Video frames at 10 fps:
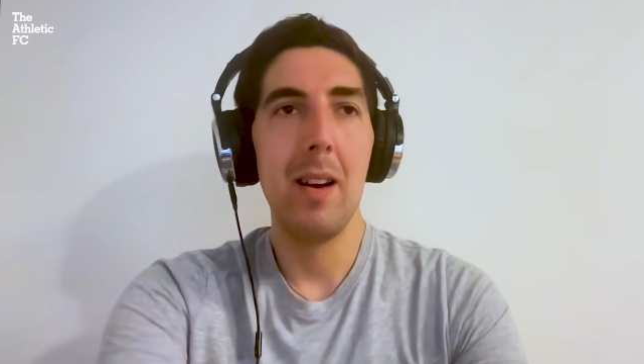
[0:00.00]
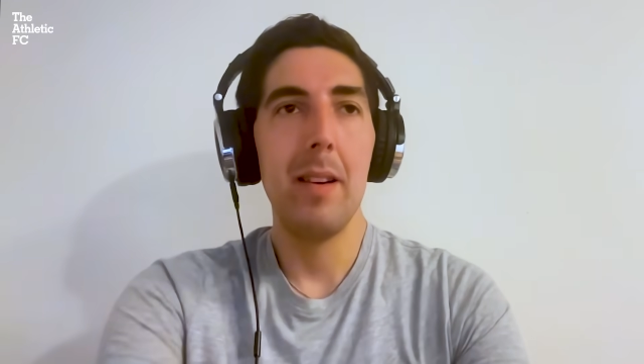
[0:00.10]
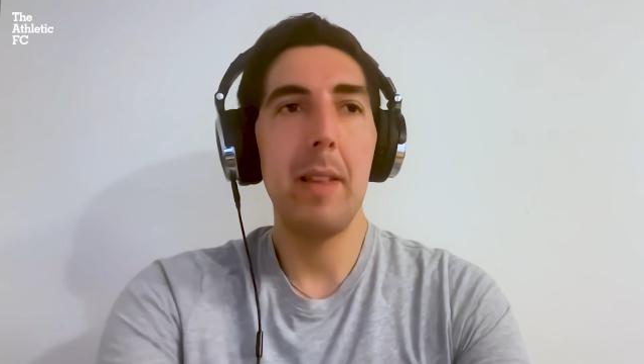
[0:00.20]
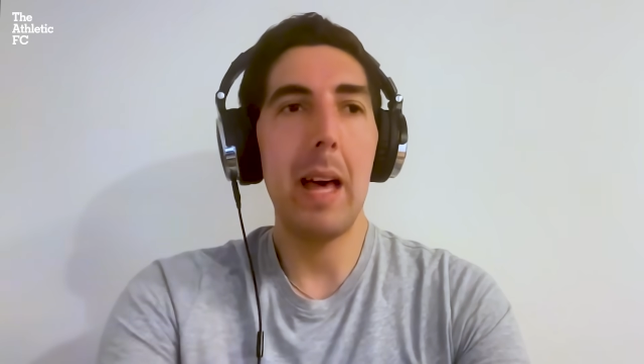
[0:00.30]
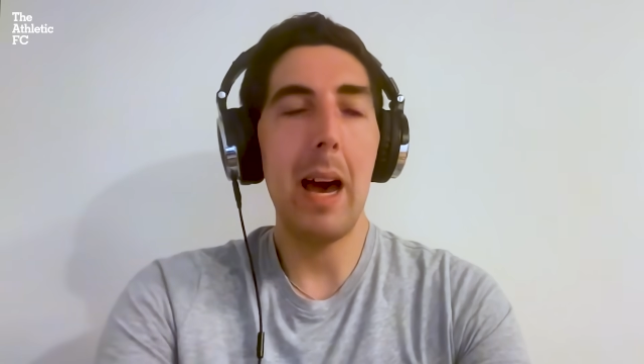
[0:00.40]

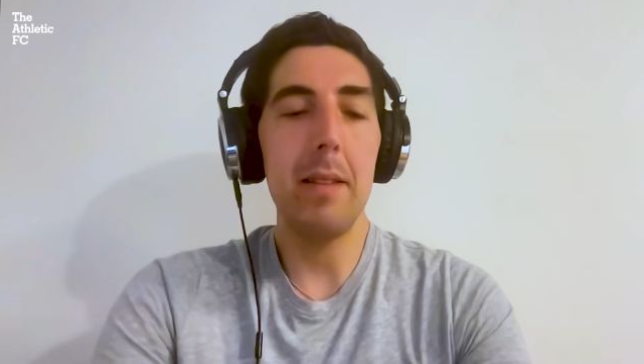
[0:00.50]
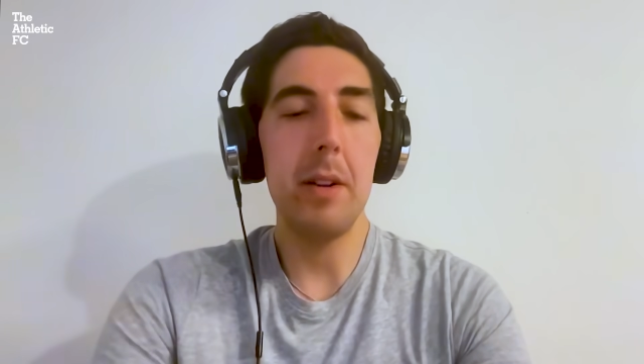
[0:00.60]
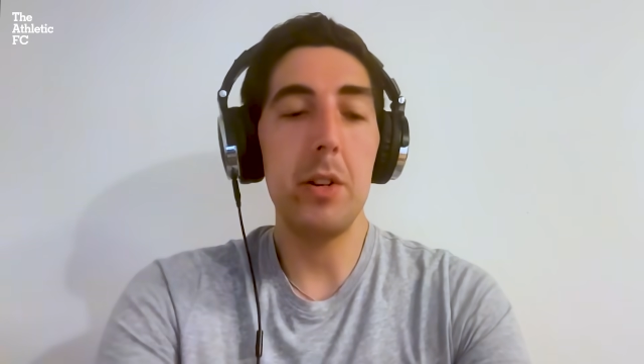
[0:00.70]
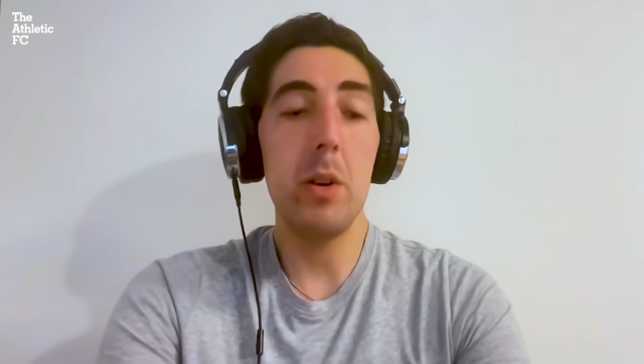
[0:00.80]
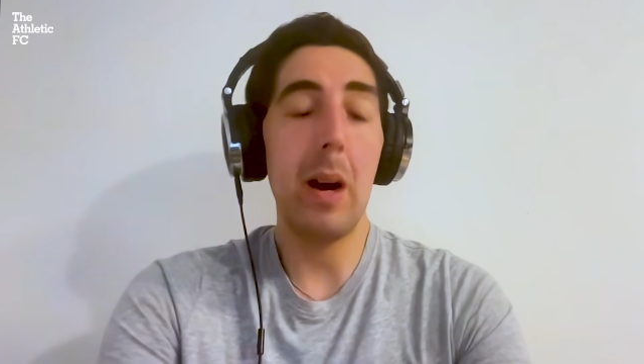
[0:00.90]
they either
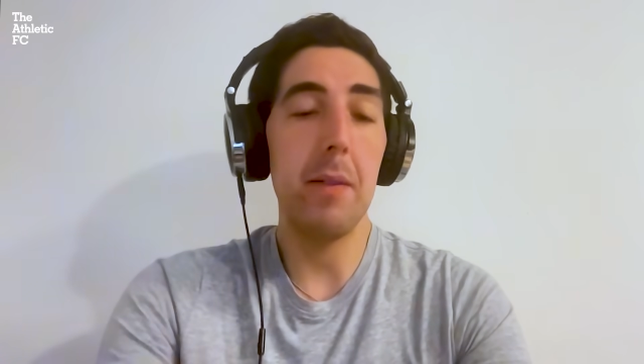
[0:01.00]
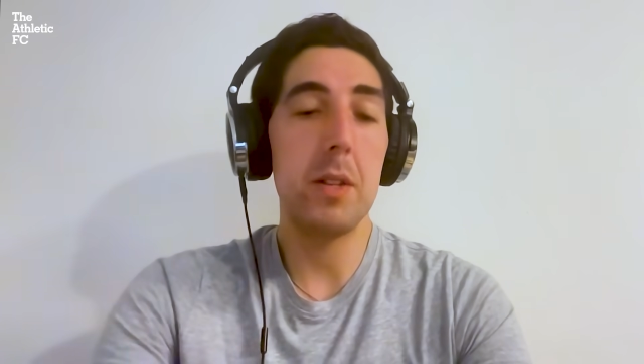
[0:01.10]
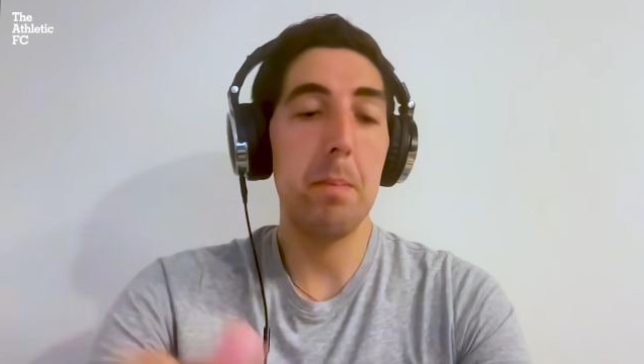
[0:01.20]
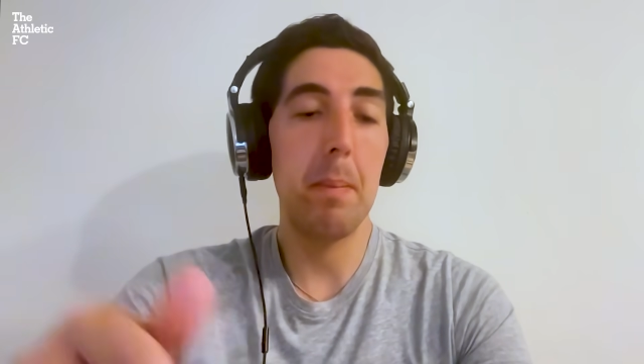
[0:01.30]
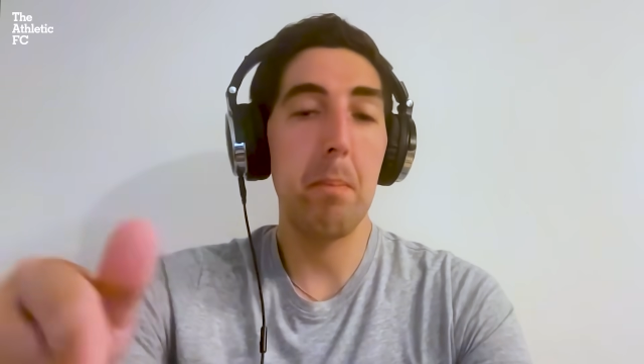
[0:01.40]
do have
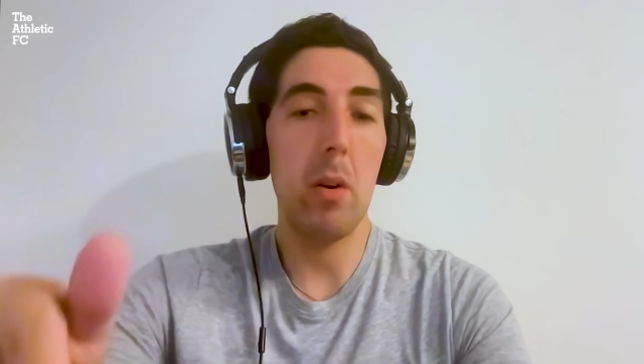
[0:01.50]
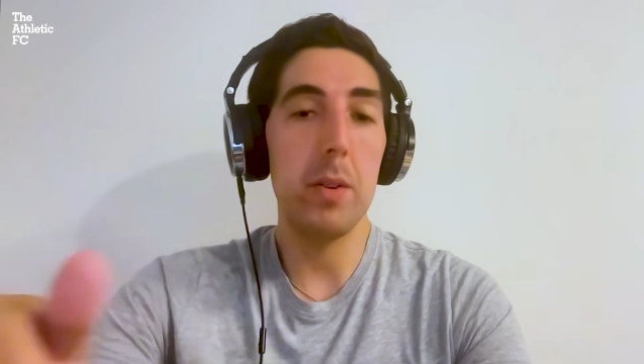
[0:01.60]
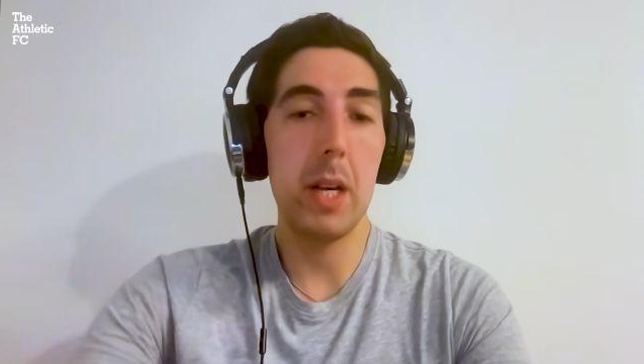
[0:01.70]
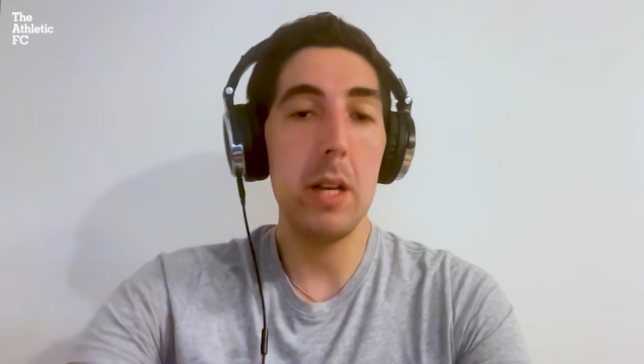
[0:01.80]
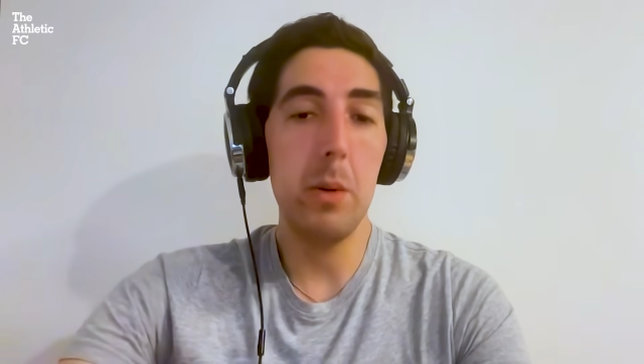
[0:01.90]
to
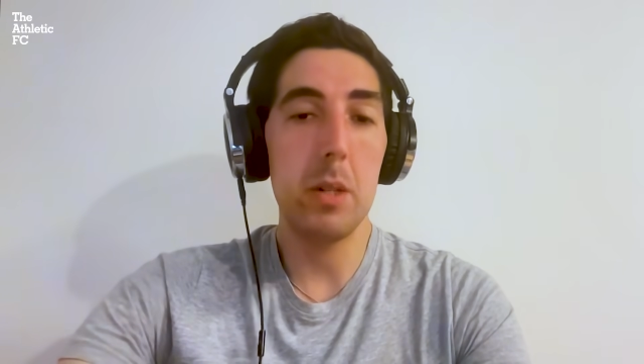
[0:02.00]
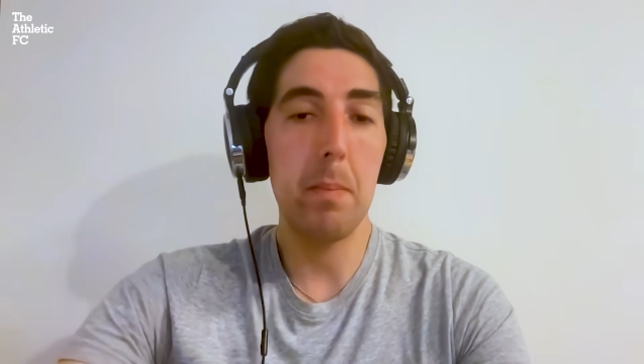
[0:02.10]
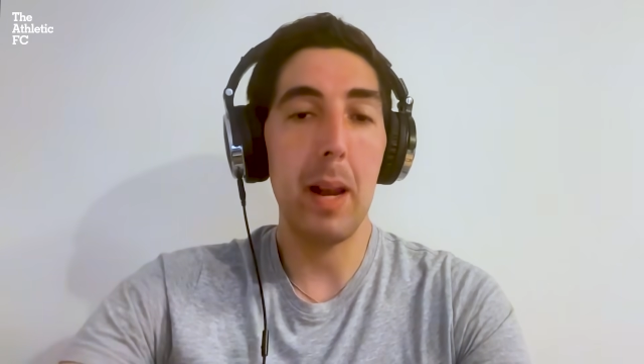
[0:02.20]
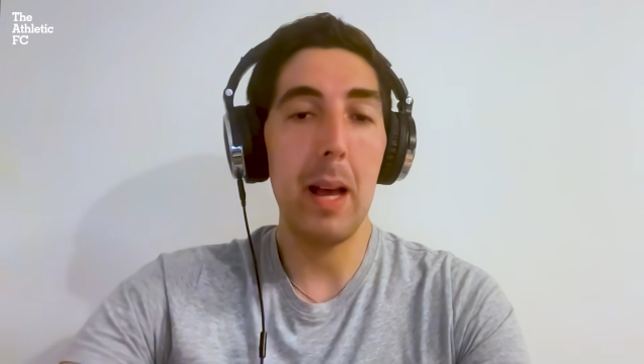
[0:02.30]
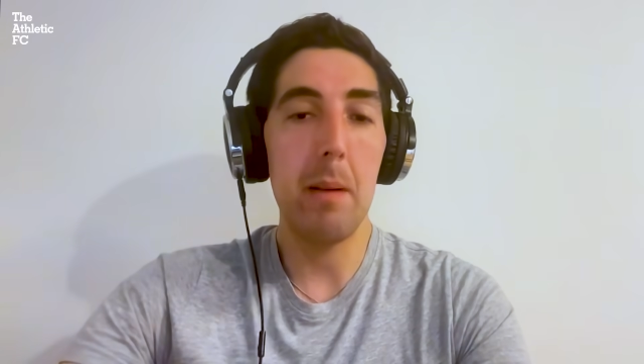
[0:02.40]
continue to
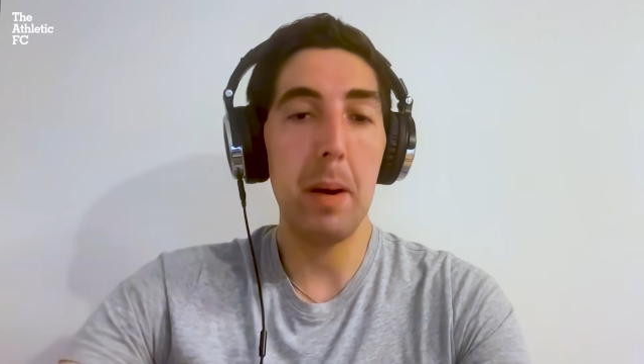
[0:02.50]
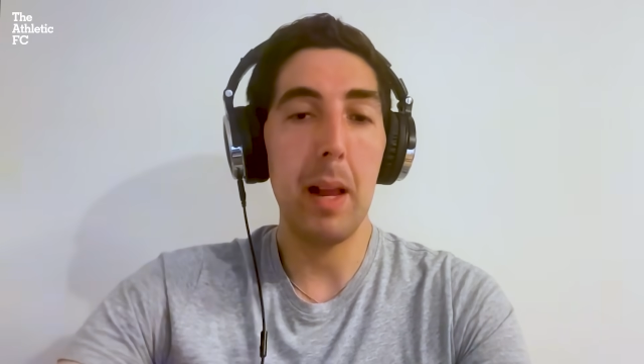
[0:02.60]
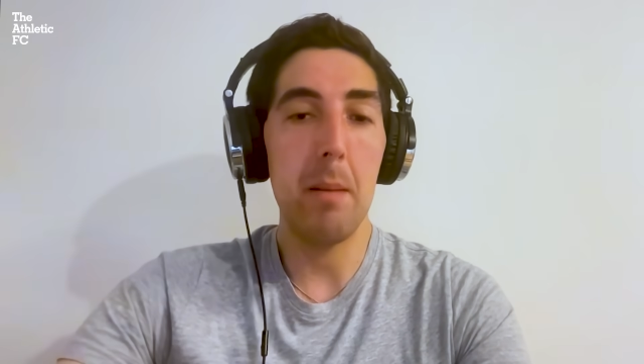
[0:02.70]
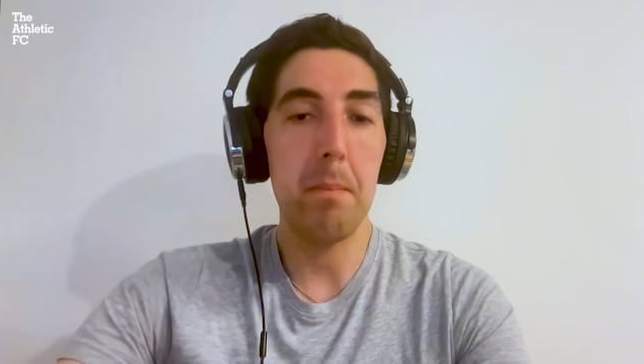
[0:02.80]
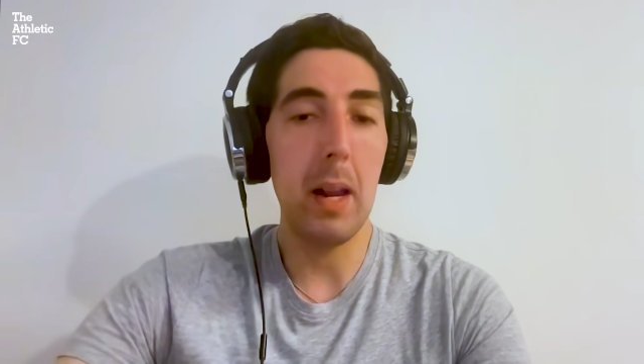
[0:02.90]
play and
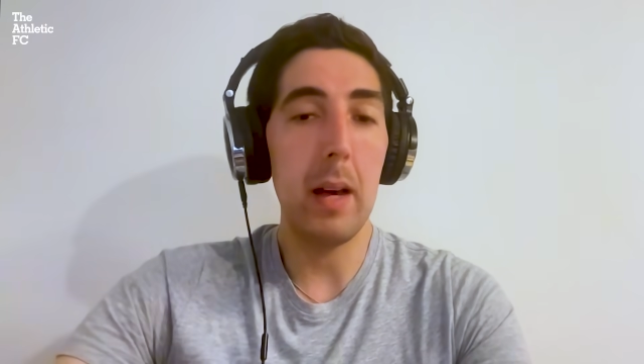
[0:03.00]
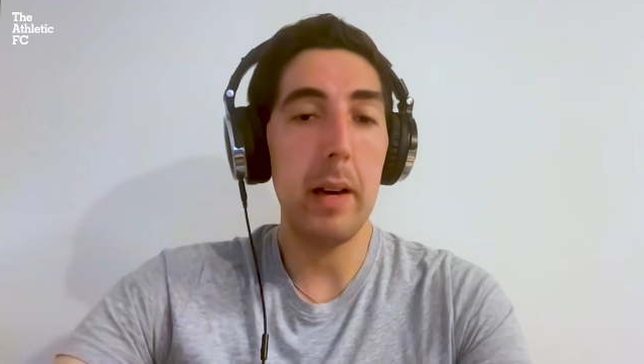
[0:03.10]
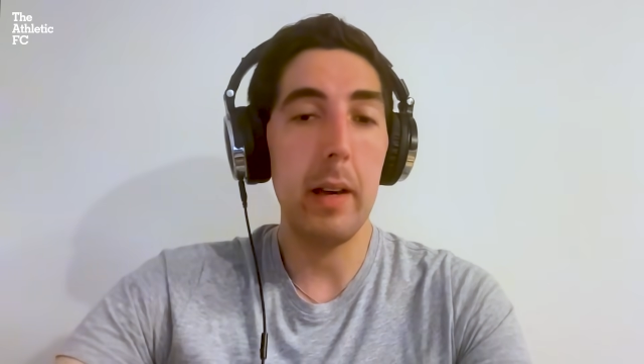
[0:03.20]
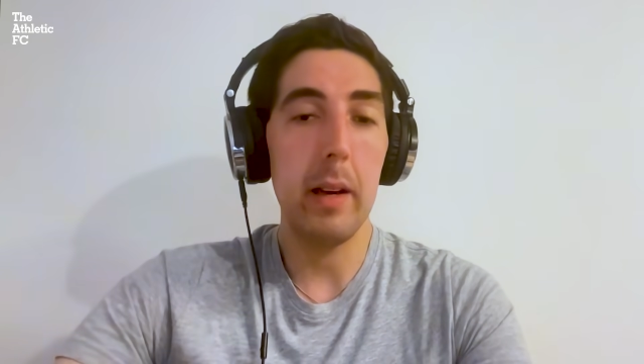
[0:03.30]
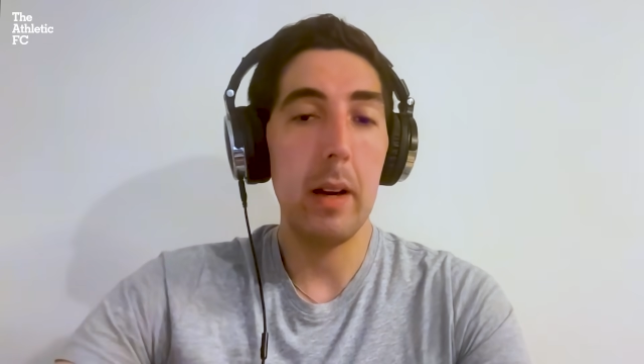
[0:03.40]
play and
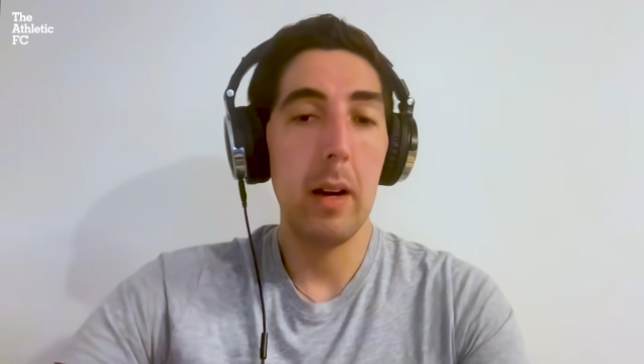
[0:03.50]
play,